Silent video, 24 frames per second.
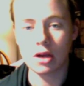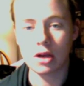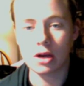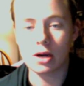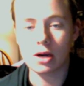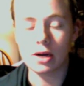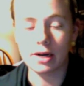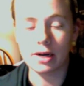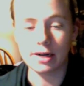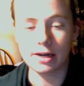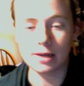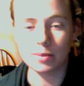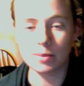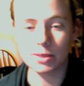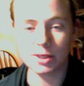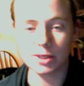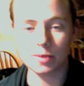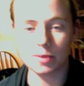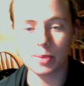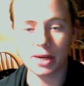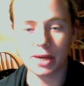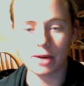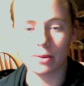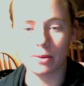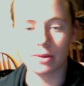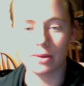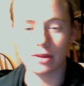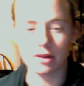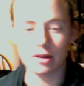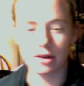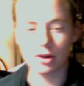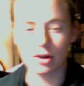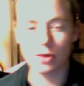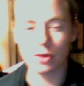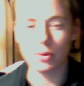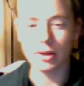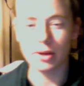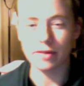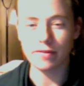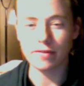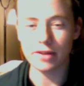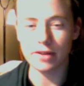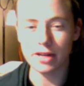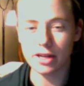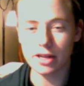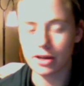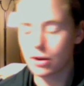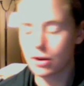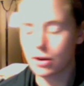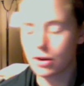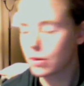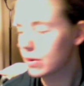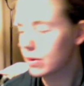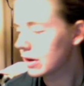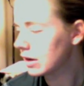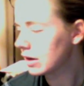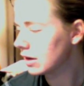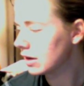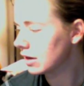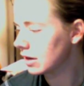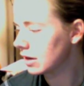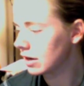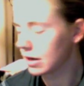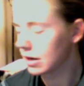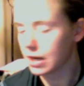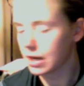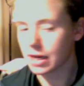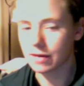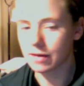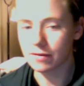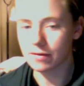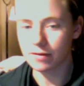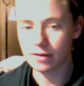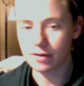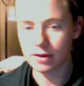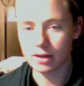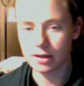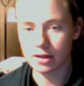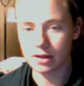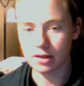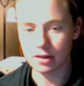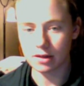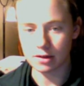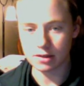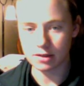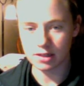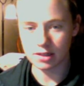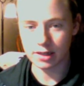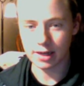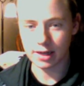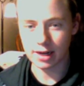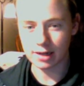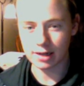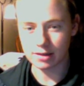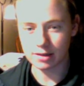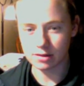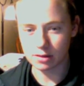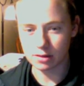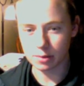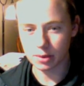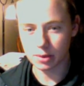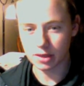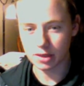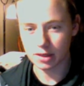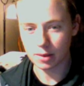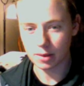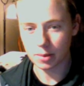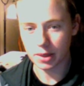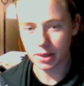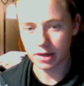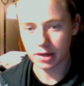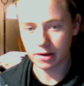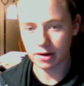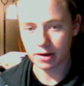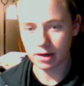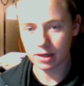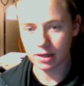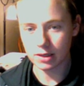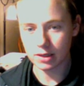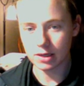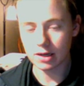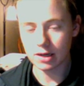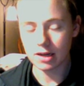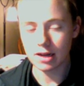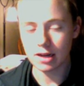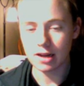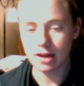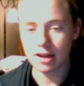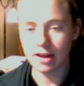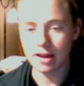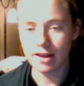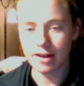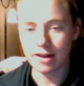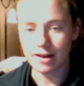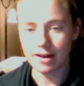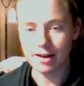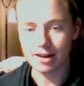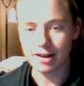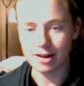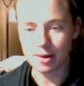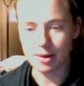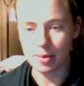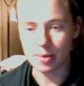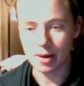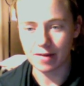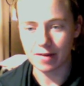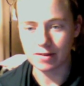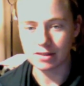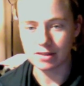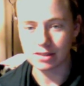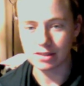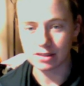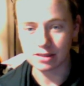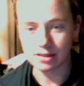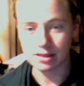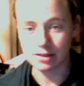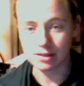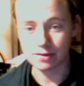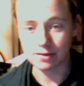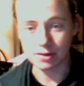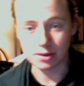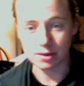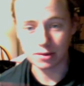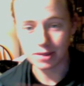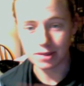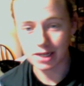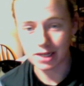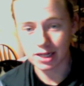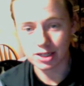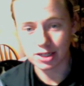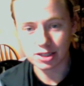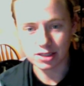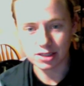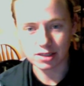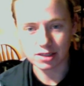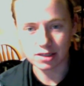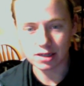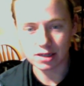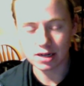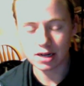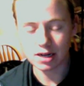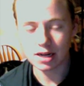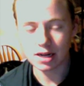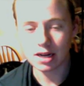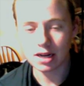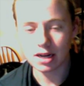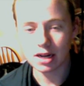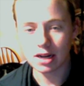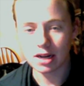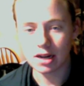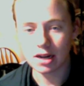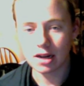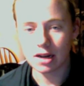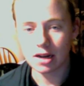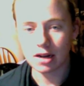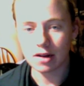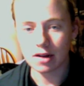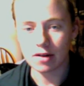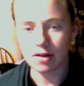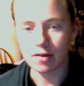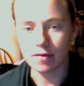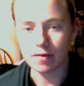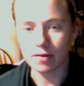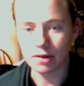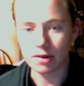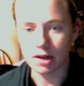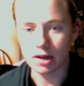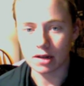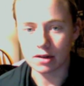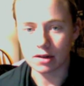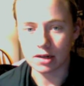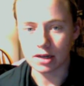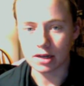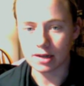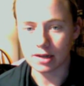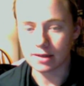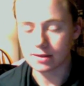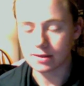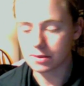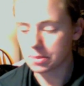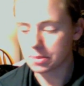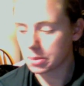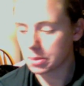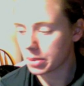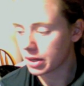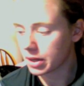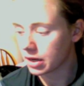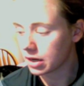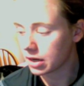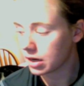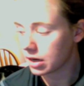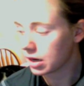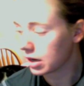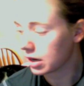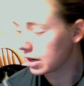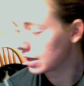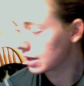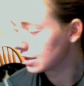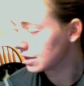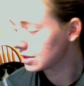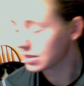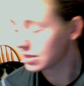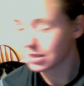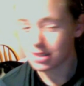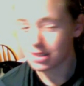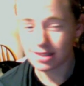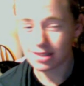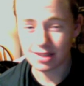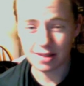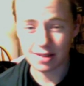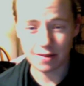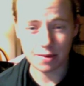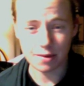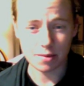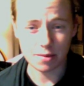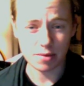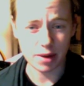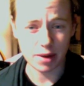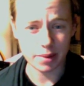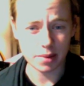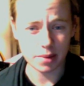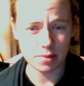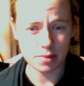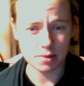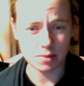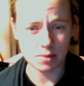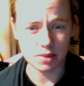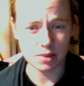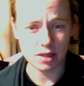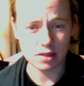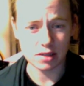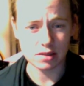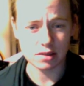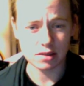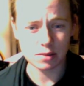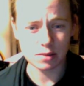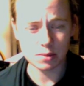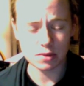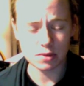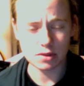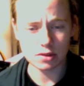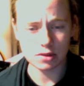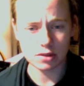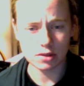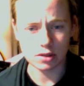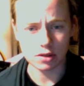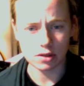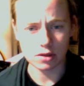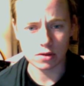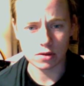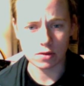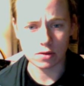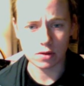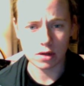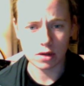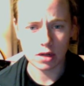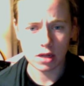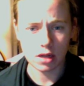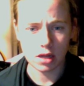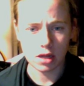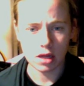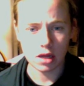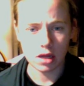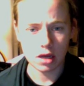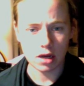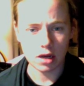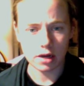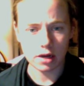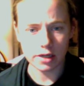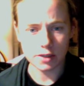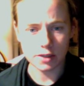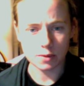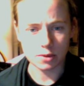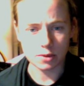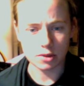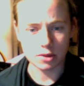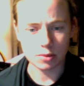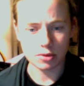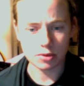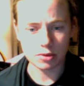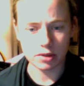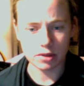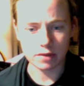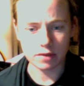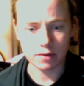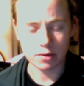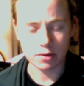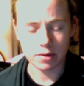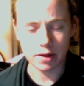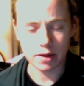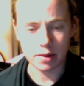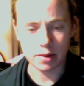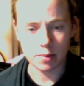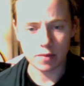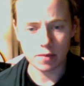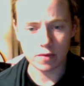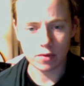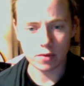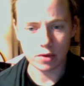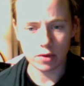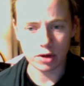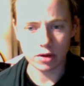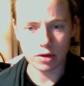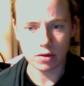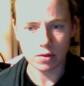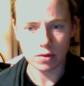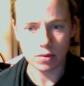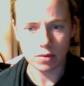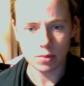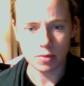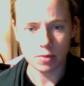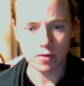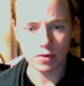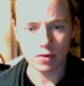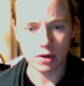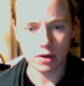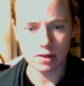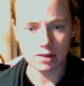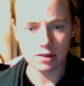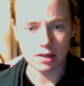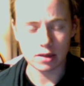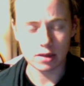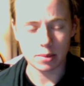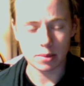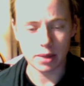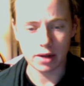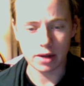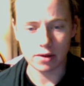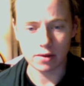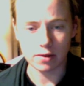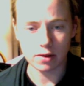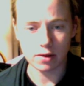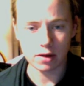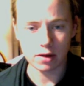Alright, I'm just back with a quick video. Uh, I have, there's a cat sleeping in the background. Um, obviously it's a different location, home for the holidays, but I just wrapped up some customs, so I just wanted to preview them for you before I send them out,